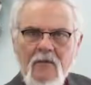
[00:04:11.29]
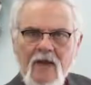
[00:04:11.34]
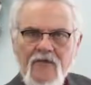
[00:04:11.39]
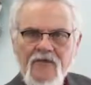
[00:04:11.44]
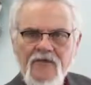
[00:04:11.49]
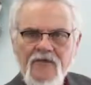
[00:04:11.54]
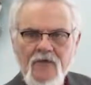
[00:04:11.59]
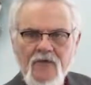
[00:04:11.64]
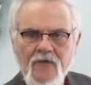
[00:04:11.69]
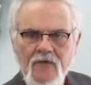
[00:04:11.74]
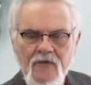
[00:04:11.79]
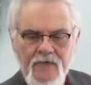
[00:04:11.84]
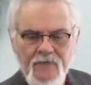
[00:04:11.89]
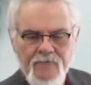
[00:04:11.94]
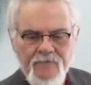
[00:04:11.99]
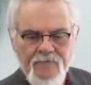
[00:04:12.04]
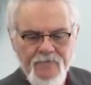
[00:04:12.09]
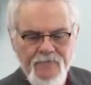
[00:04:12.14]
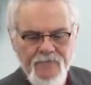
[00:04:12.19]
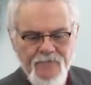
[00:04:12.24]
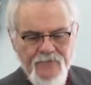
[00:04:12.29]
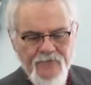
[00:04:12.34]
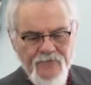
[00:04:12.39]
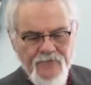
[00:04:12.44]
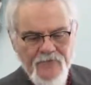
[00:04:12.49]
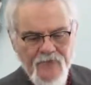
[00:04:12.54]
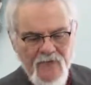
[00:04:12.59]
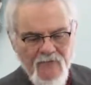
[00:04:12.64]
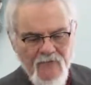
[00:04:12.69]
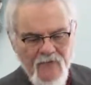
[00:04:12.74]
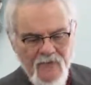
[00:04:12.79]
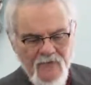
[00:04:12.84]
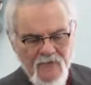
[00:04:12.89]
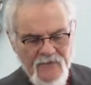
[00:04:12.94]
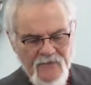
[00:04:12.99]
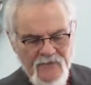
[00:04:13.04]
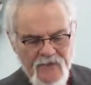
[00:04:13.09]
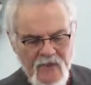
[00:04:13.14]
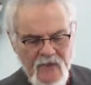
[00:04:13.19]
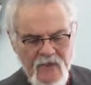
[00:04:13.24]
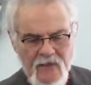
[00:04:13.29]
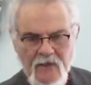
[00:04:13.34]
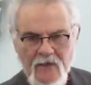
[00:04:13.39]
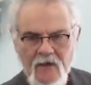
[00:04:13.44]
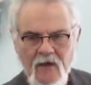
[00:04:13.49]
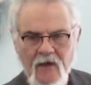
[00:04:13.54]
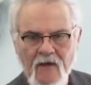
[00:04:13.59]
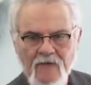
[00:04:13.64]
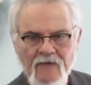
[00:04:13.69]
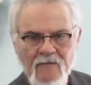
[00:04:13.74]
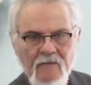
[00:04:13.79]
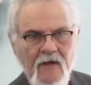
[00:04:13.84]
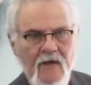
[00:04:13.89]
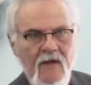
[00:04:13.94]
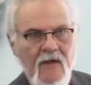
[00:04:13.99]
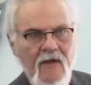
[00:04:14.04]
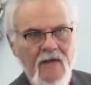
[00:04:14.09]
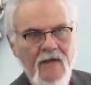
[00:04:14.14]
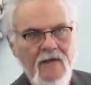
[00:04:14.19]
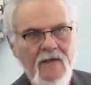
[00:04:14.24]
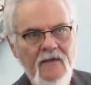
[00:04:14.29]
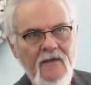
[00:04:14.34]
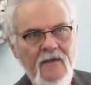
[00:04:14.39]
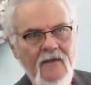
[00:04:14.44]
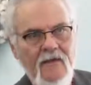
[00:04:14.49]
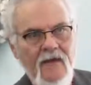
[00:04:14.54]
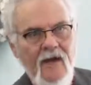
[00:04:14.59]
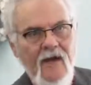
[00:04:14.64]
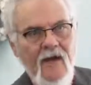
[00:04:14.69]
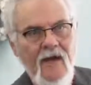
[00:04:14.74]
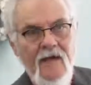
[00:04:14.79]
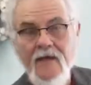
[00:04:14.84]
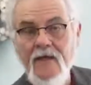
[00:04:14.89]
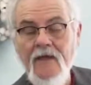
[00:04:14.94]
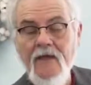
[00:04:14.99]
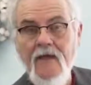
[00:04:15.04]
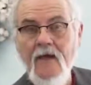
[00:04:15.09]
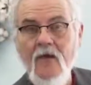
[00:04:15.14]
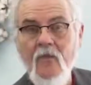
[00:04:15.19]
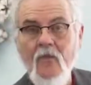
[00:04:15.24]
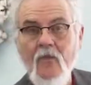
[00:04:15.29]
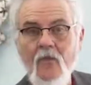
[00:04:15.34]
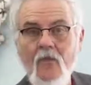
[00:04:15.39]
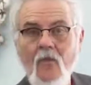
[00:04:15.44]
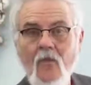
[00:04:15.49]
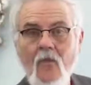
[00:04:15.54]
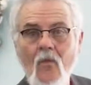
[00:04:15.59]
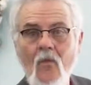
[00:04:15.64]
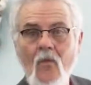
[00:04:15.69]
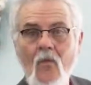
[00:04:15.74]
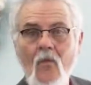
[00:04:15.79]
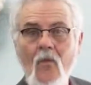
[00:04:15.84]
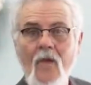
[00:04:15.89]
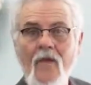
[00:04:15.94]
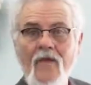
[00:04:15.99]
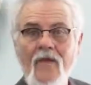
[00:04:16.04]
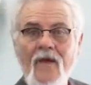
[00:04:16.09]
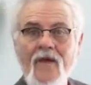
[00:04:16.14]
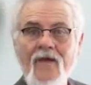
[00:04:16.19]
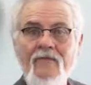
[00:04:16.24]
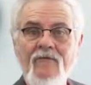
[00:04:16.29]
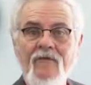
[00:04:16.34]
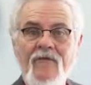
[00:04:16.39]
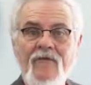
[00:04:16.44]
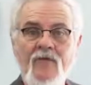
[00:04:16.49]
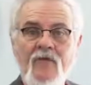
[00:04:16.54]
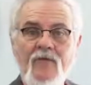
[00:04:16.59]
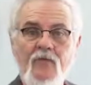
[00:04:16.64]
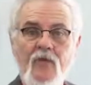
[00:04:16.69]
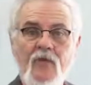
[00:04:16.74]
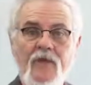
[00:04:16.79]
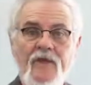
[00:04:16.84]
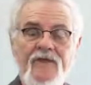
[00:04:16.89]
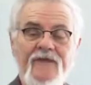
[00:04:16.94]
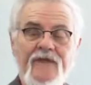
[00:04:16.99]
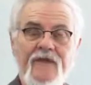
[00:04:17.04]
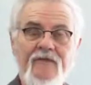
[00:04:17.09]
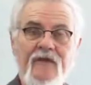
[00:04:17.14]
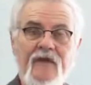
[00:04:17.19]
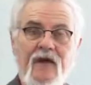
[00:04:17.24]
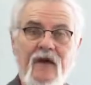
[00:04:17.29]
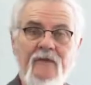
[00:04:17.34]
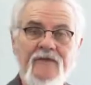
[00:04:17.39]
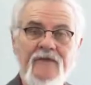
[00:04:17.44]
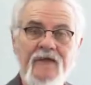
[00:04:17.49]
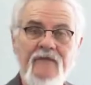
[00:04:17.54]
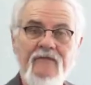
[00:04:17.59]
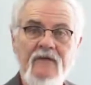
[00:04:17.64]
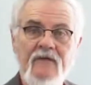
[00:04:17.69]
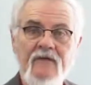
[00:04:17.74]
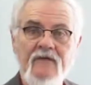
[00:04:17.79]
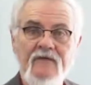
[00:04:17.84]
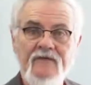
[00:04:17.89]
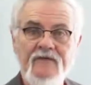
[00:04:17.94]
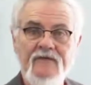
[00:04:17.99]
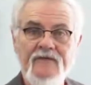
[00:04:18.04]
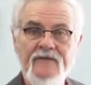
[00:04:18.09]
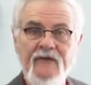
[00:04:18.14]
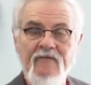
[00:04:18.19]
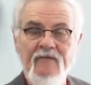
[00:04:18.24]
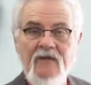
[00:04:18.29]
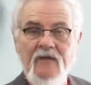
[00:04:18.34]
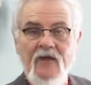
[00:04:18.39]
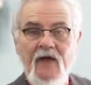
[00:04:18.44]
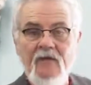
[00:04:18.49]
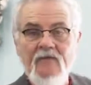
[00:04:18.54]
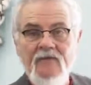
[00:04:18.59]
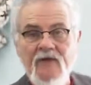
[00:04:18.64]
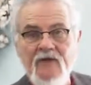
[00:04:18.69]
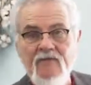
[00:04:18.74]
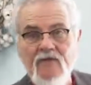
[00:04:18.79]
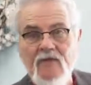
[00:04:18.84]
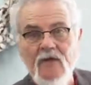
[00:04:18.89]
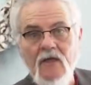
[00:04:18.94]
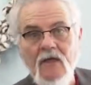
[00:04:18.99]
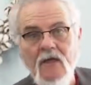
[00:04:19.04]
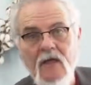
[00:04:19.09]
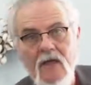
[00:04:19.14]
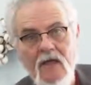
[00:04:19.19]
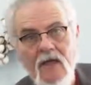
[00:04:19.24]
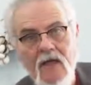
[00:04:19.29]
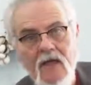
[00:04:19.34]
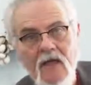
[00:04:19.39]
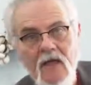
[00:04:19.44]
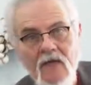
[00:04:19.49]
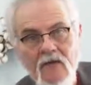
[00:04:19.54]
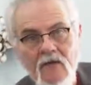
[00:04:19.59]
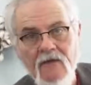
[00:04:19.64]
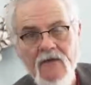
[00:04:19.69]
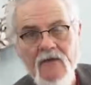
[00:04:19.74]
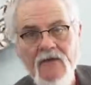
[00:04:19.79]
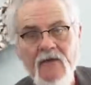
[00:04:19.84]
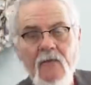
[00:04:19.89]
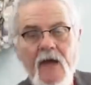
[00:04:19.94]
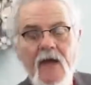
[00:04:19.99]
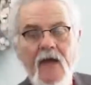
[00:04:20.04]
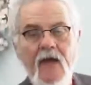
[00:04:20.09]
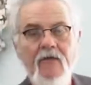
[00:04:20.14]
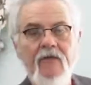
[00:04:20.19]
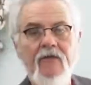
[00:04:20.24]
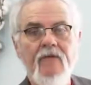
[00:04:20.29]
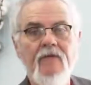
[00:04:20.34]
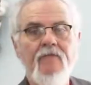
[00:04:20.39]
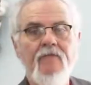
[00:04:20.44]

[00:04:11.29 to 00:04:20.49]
journey of understanding God's mind, I didn't know what the difference was between 7 times 7 and 70 times 7 until I did the math.